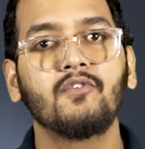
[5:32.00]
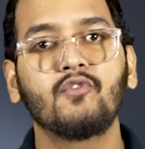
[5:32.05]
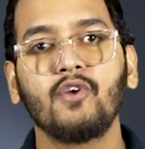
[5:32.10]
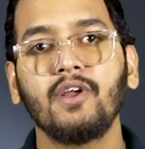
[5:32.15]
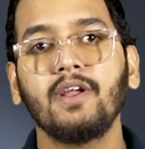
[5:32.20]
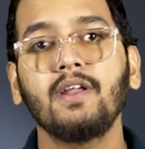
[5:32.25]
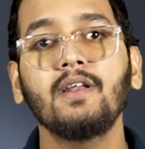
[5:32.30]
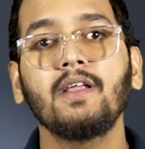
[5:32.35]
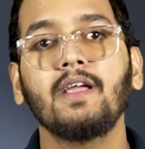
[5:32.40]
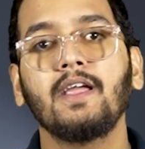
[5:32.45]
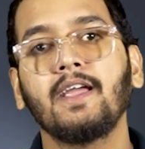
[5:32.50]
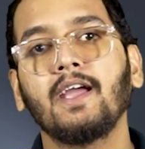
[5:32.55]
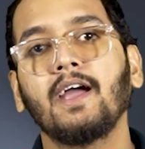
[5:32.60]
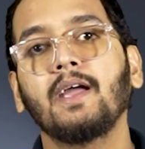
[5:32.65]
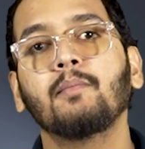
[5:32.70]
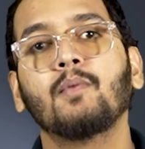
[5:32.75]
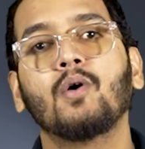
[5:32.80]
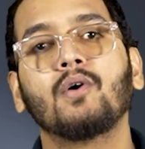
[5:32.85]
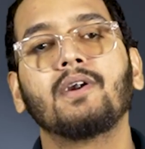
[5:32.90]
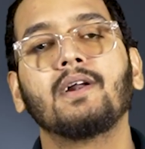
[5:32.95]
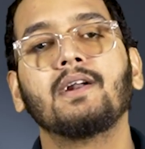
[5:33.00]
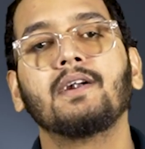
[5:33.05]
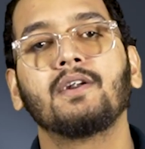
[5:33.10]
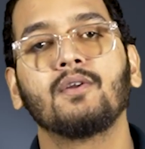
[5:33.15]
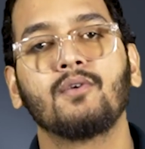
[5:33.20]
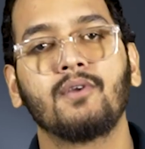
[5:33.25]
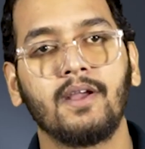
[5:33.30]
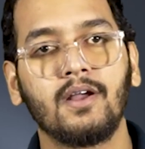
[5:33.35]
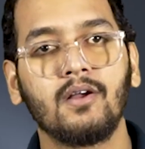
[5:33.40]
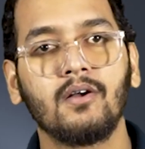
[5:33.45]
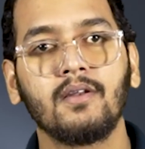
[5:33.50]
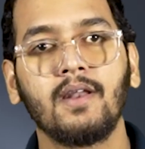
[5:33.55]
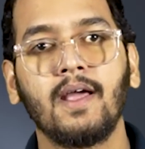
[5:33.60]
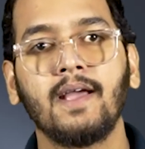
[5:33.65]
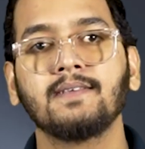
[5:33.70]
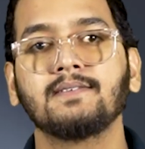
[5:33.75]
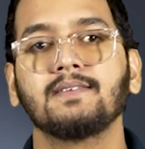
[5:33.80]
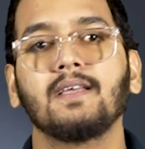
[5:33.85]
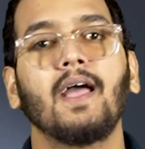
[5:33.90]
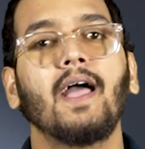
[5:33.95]
Train AI model to
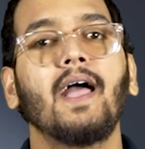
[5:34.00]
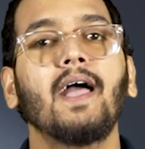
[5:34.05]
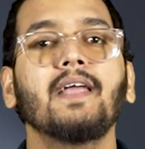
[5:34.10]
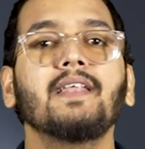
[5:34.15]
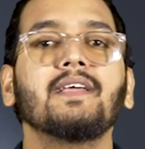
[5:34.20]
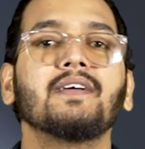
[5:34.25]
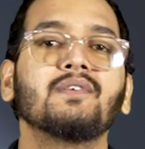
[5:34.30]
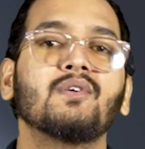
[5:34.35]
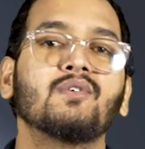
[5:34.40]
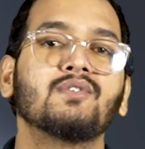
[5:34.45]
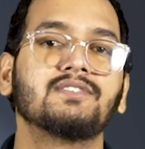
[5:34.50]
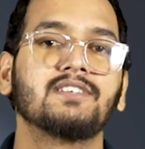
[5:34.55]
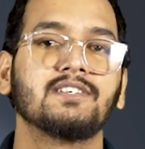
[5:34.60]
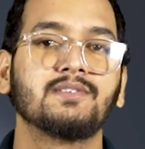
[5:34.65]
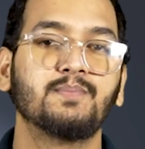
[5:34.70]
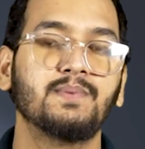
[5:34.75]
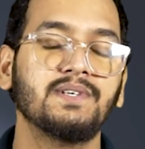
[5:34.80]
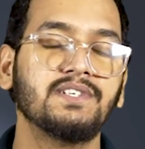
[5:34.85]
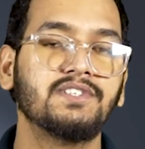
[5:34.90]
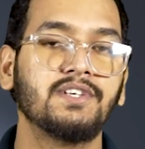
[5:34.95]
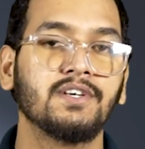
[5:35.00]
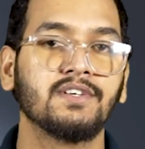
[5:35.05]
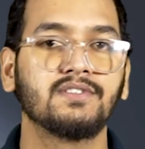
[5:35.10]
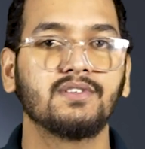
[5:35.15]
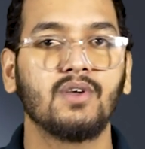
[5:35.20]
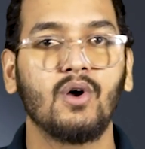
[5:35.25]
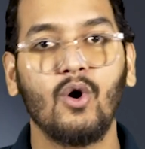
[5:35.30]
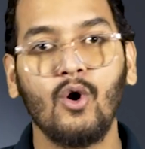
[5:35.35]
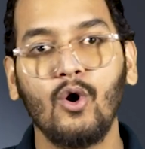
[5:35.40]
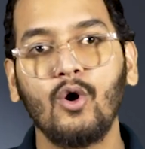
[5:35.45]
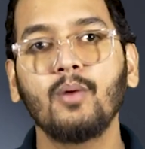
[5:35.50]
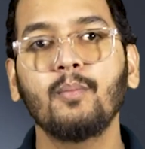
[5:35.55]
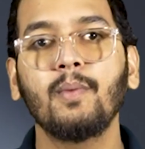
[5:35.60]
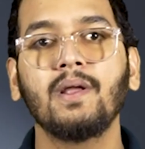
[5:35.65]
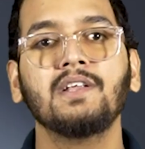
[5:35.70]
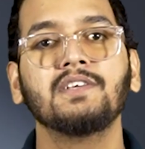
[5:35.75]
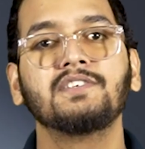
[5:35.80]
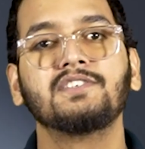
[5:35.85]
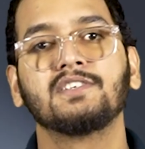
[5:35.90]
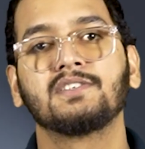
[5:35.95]
recognize and ignore suspicious or
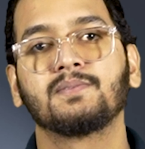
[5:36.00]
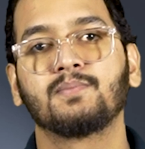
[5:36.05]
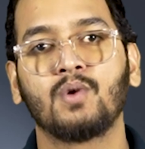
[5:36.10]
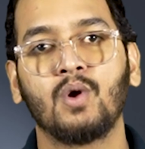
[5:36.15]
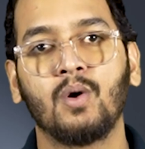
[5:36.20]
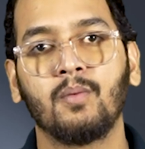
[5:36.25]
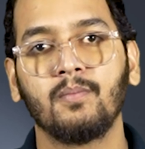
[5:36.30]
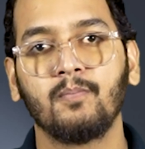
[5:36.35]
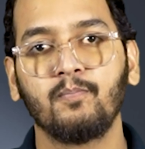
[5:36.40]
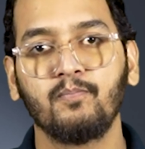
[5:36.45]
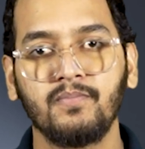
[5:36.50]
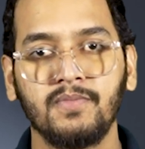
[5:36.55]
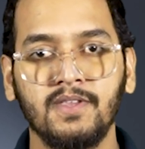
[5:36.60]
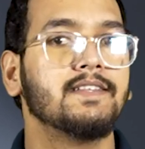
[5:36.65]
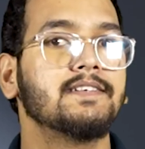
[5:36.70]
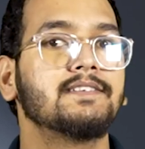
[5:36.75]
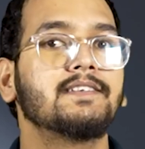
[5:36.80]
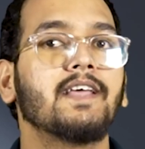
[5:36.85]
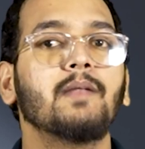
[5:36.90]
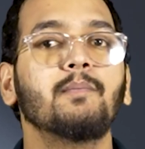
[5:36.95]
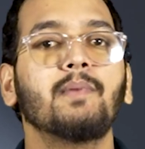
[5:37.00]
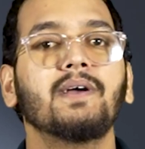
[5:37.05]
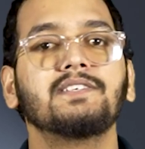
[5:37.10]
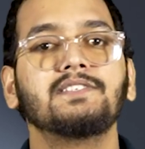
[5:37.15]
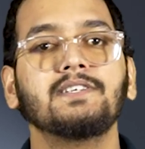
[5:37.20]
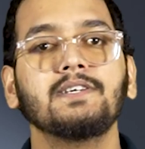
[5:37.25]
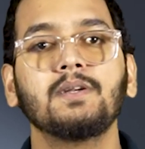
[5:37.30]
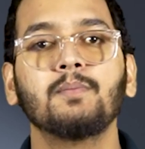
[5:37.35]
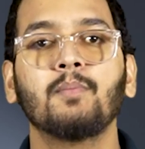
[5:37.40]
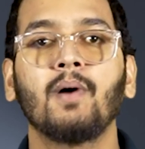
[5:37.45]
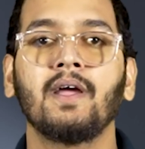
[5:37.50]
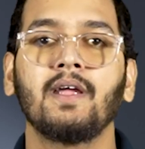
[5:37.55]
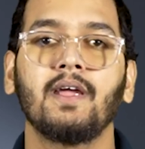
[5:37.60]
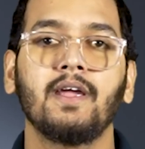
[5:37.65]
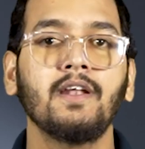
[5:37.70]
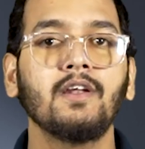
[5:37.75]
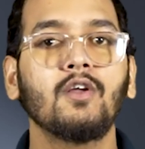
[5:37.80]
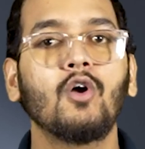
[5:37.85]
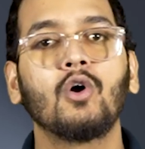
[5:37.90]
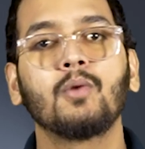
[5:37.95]
malicious prompts. This can be achieved by
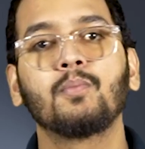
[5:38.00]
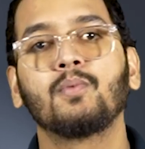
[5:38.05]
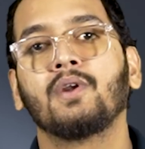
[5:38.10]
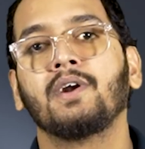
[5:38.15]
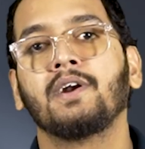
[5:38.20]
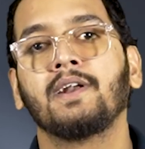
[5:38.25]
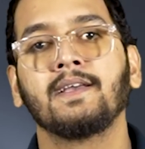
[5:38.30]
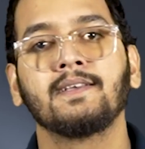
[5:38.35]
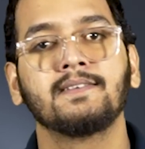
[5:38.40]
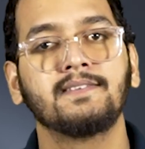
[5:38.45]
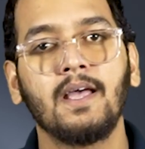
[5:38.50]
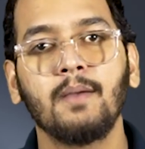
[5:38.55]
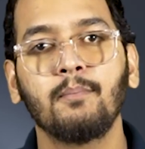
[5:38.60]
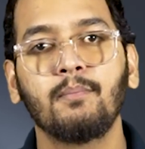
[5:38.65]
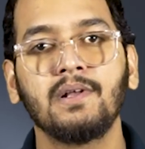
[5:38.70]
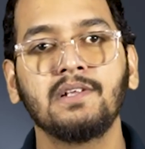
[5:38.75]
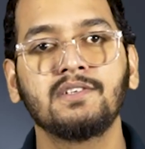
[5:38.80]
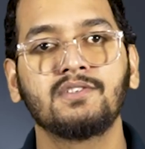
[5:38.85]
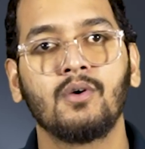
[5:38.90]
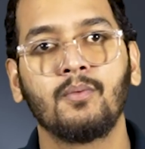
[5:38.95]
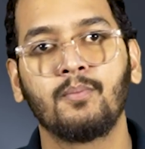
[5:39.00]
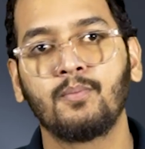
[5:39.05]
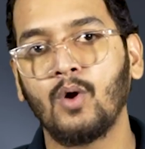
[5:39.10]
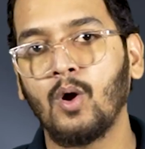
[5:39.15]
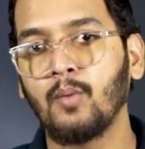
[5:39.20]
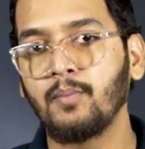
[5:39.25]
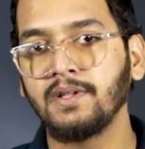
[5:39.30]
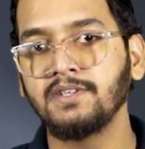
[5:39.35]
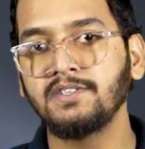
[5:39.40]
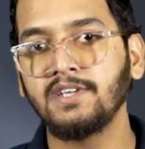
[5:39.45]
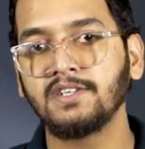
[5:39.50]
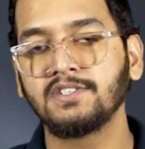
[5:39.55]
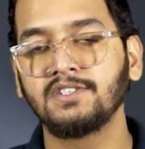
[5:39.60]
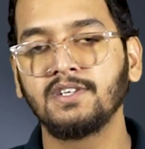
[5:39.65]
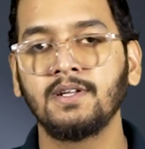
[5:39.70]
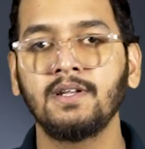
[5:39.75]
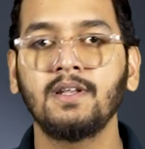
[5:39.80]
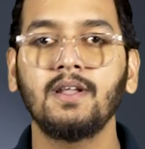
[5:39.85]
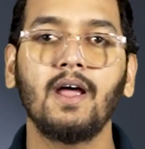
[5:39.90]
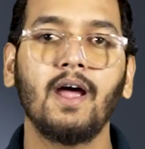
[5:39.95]
incorporating examples of prompt
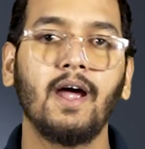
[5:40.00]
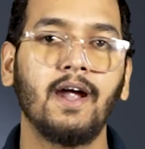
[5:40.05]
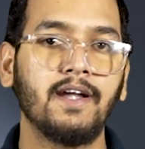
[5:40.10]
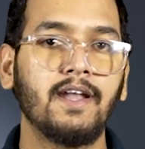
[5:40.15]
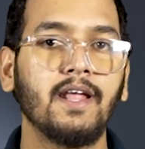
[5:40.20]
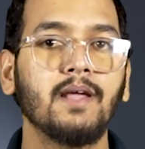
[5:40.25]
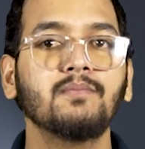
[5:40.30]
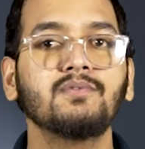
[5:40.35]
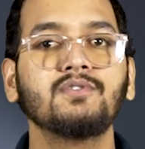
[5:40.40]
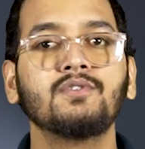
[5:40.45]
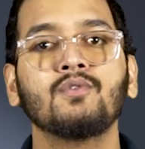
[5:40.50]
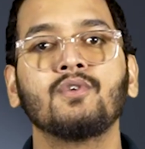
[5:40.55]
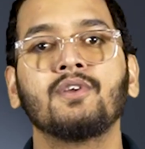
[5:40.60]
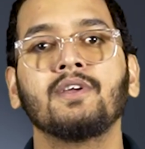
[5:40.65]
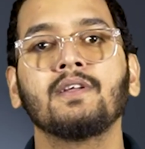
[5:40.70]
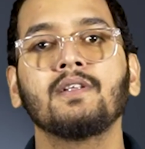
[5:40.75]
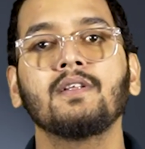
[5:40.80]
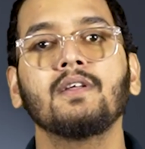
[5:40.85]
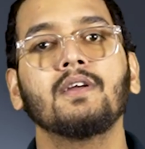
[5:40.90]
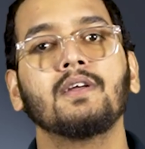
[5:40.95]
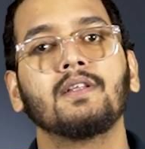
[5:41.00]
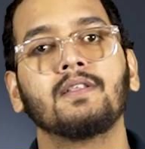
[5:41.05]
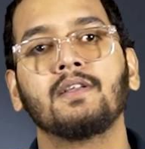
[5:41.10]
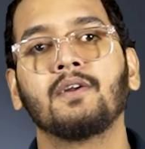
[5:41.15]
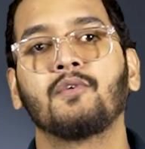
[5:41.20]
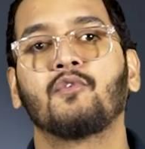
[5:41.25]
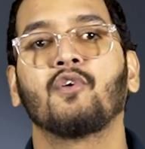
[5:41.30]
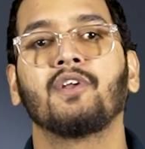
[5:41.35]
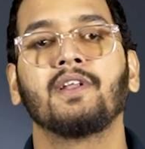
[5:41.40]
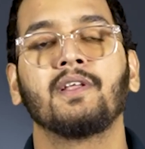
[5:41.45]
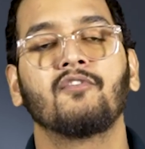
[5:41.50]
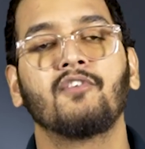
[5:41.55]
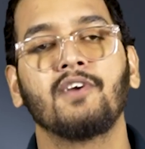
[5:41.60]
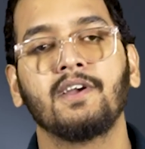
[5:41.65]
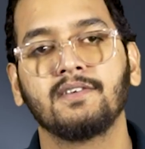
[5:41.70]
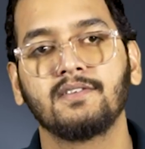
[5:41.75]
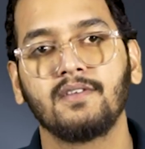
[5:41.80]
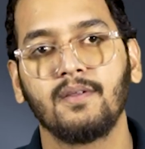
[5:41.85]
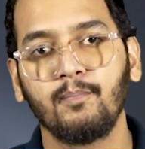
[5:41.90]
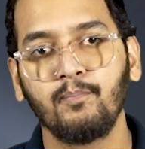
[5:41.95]
injection attempts during the training
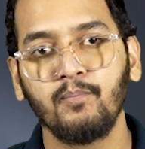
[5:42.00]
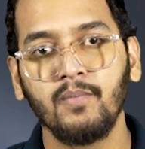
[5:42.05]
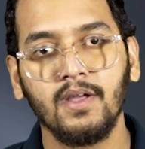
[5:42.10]
phase.